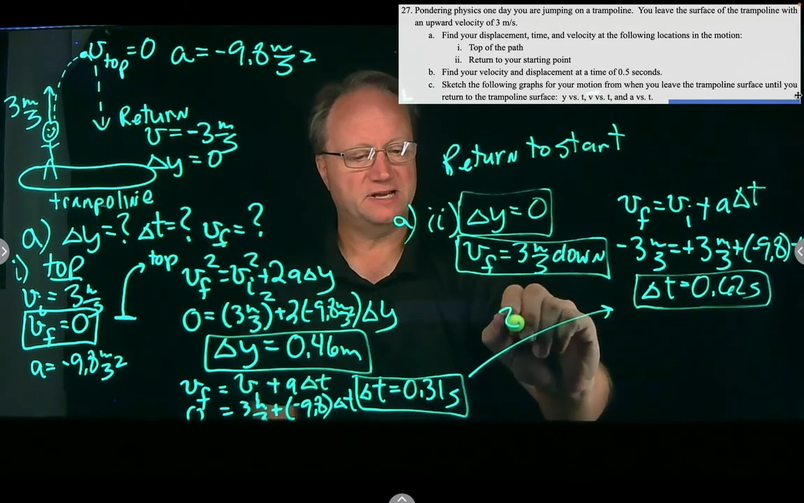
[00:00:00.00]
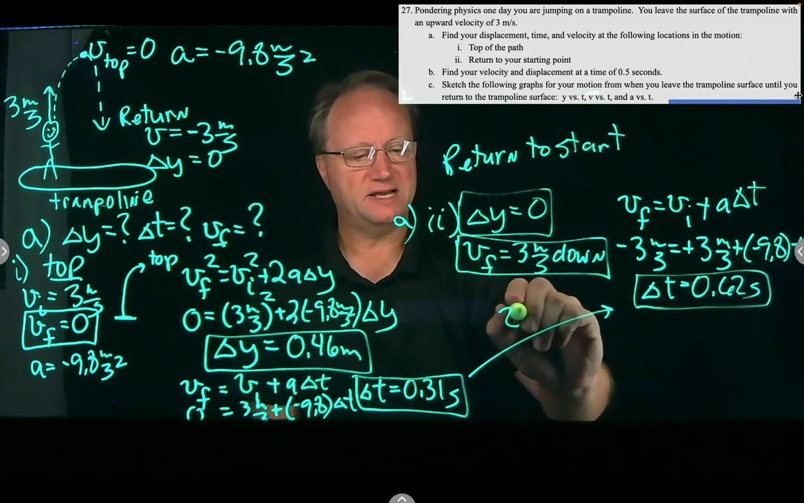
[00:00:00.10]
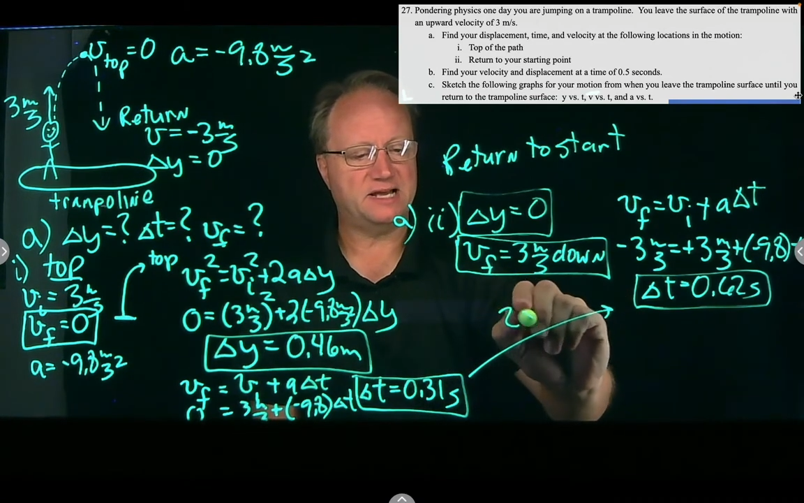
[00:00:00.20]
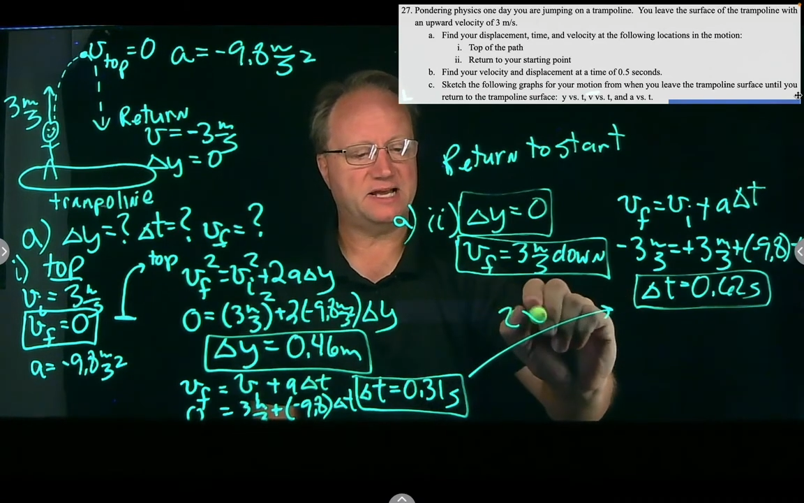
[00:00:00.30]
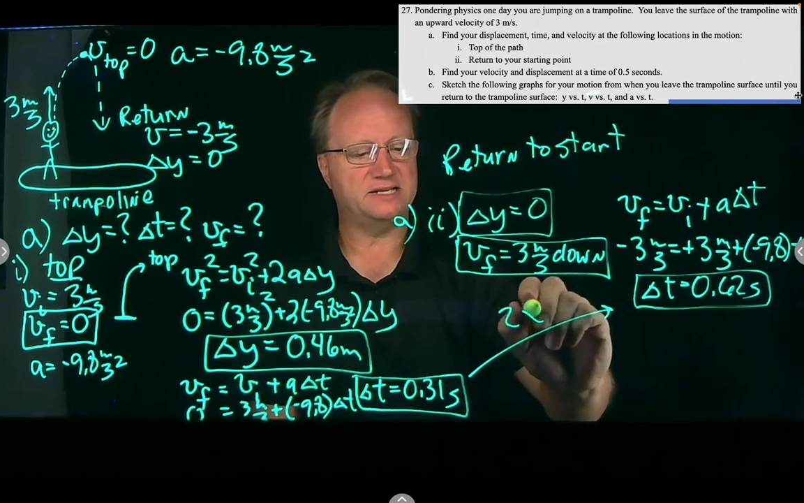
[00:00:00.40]

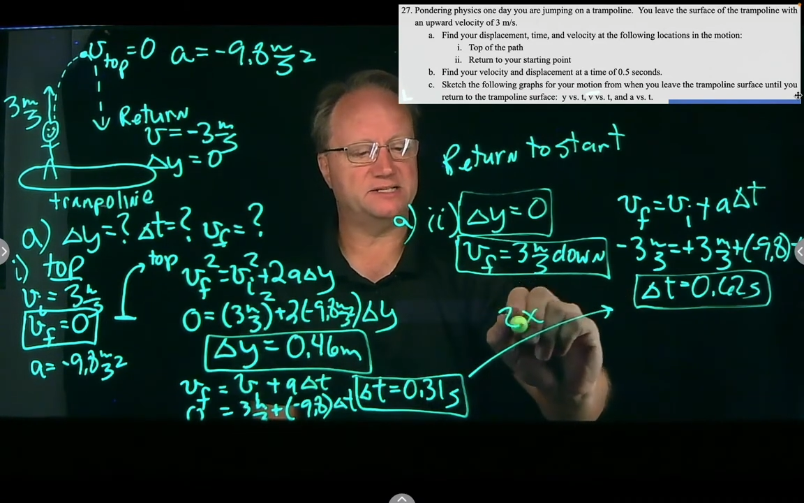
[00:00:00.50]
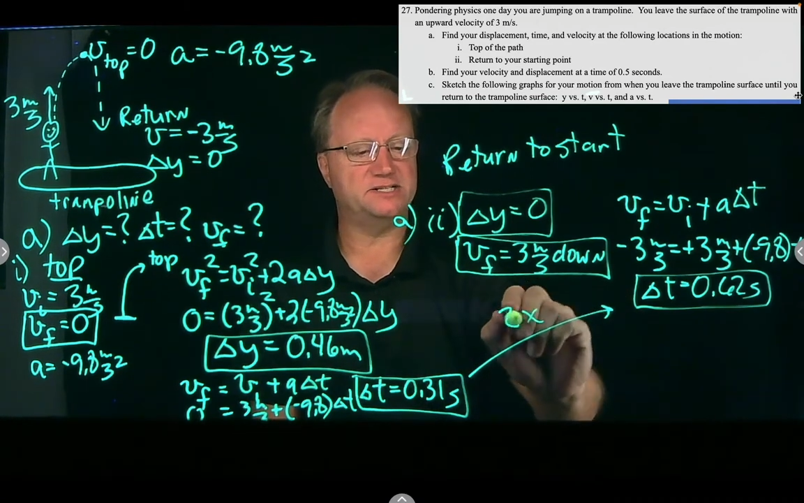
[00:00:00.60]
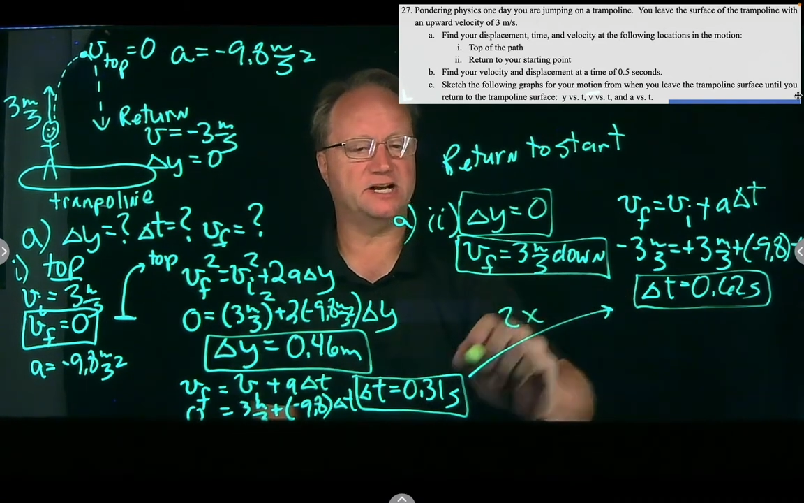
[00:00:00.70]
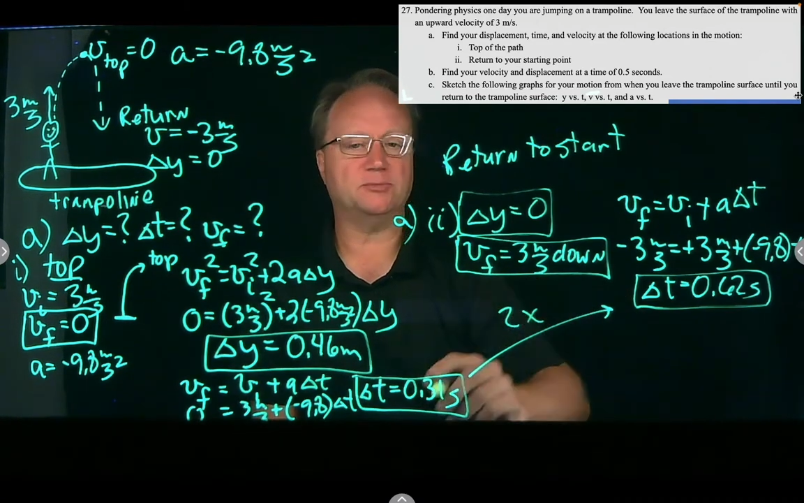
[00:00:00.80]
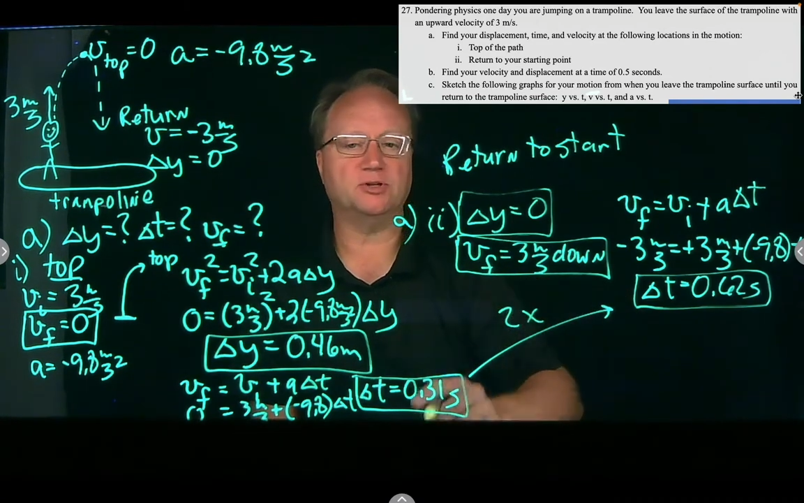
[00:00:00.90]
and
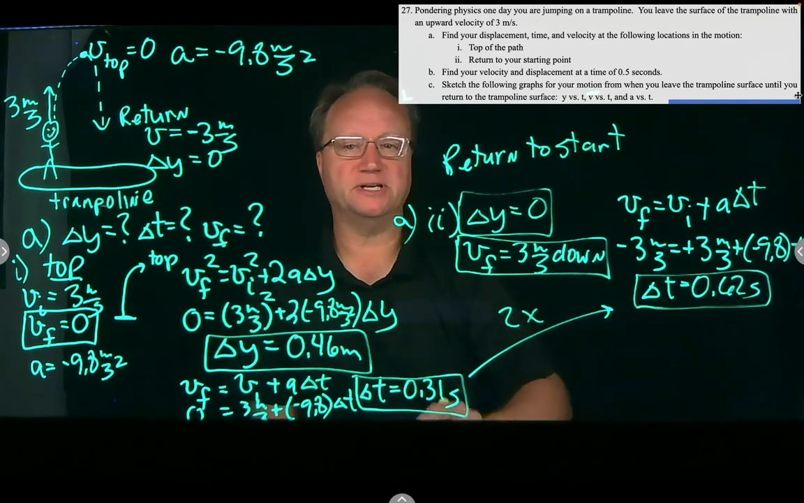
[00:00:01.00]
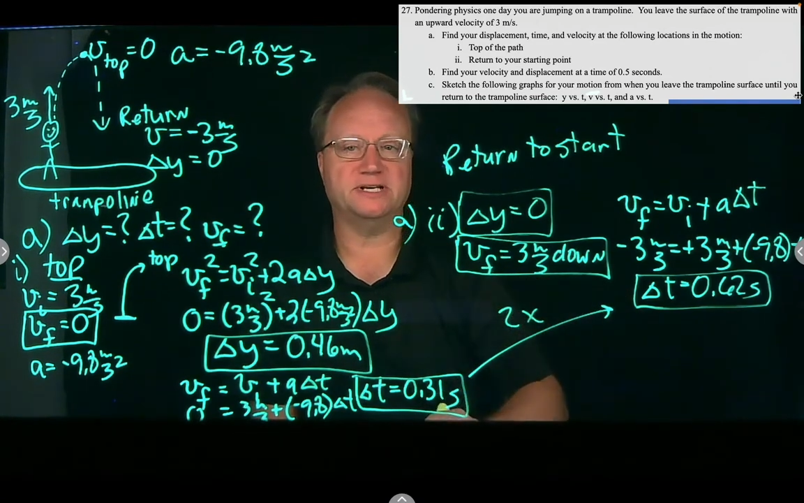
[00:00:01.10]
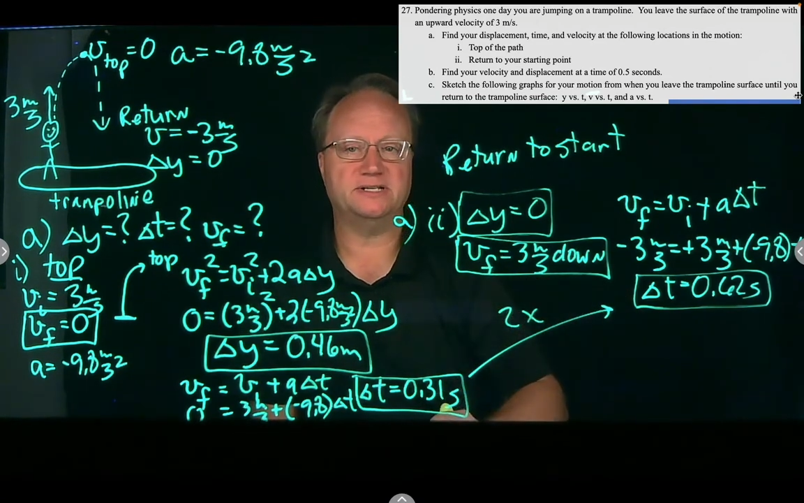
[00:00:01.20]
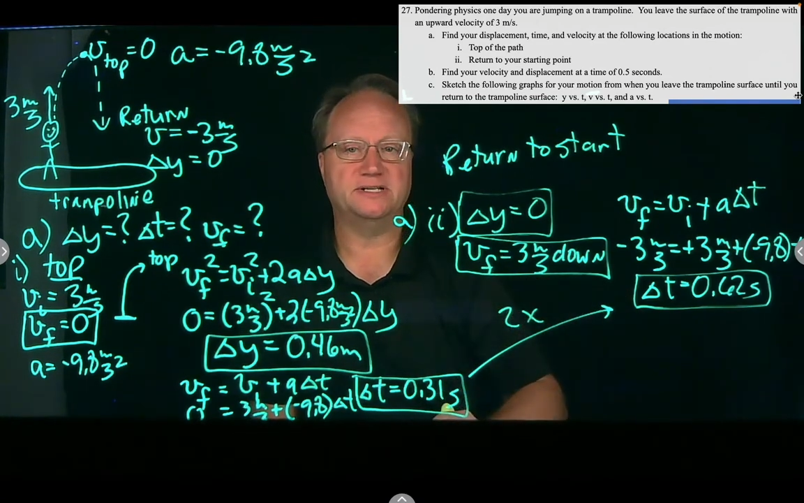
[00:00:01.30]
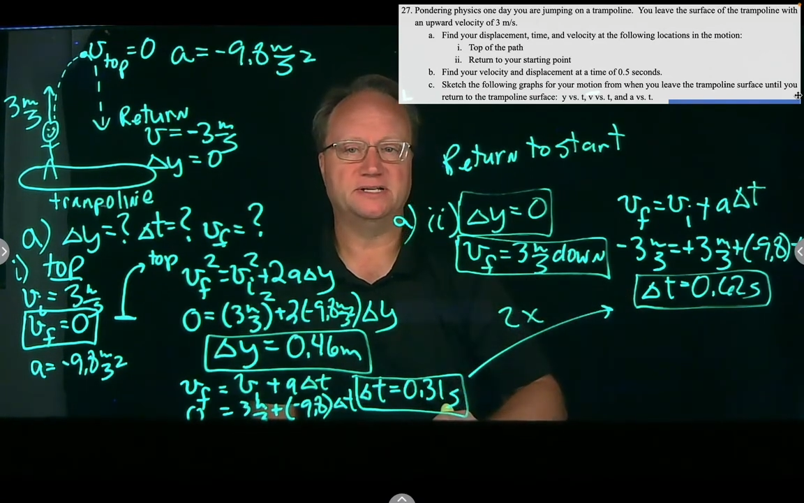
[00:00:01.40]
double
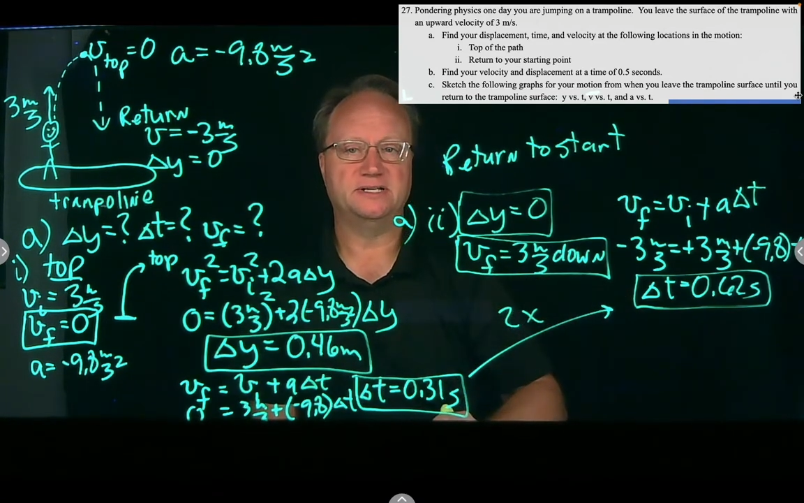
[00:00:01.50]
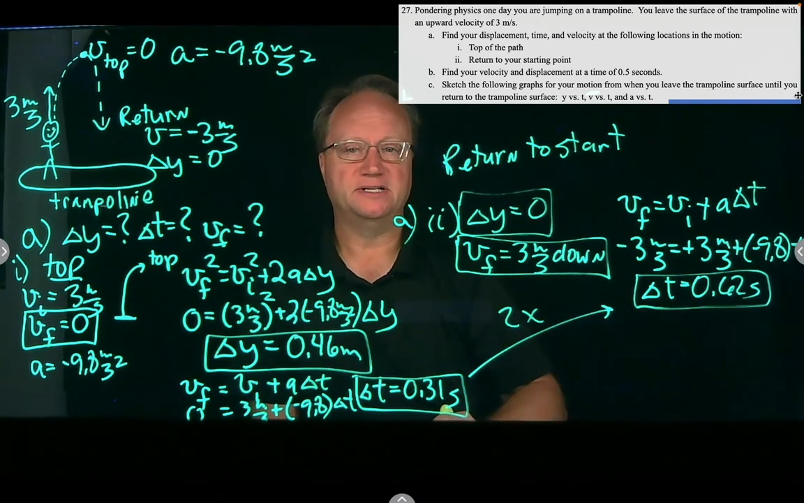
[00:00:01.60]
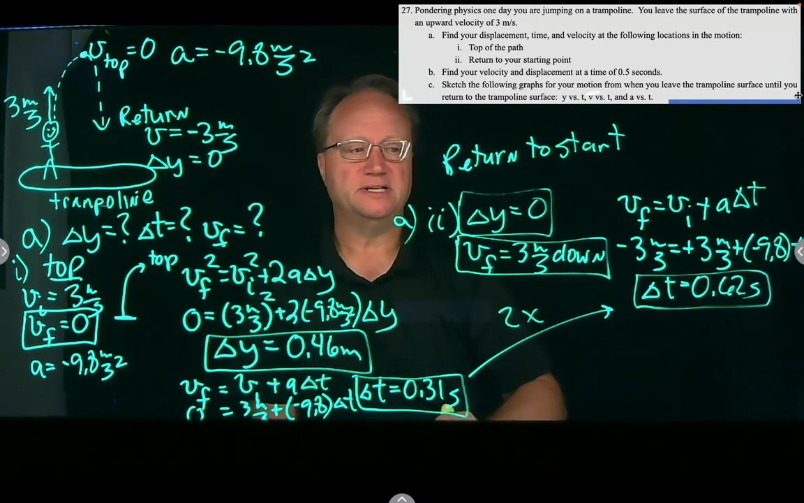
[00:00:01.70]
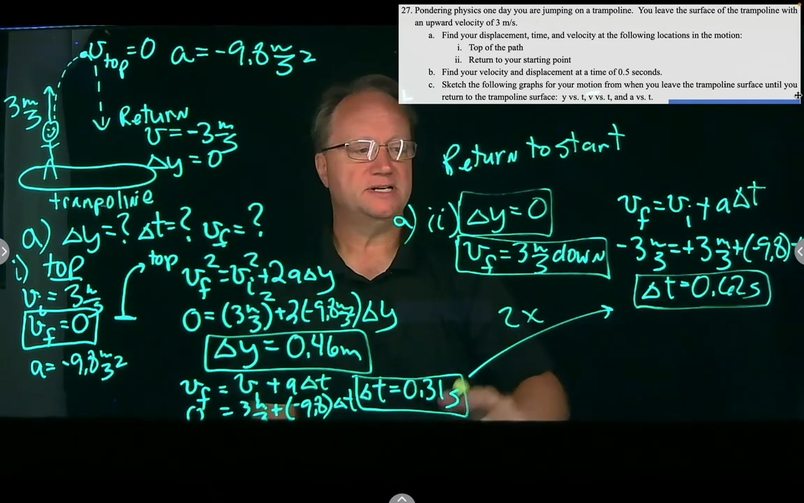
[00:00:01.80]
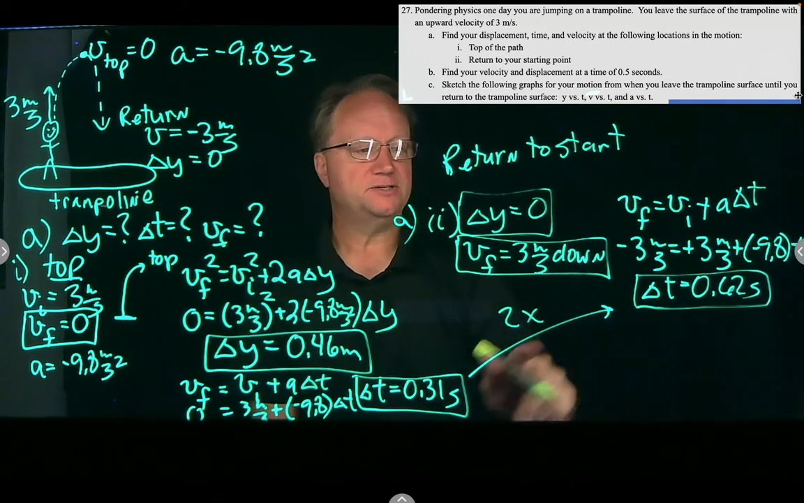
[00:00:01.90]
it
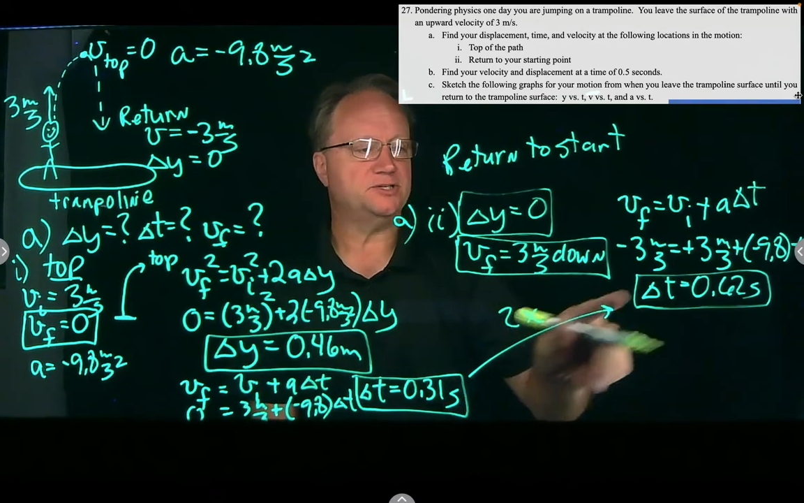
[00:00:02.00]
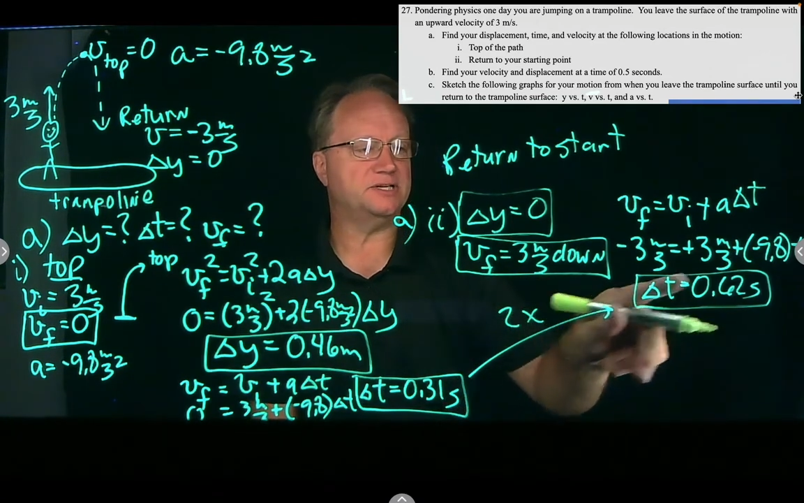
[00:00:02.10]
to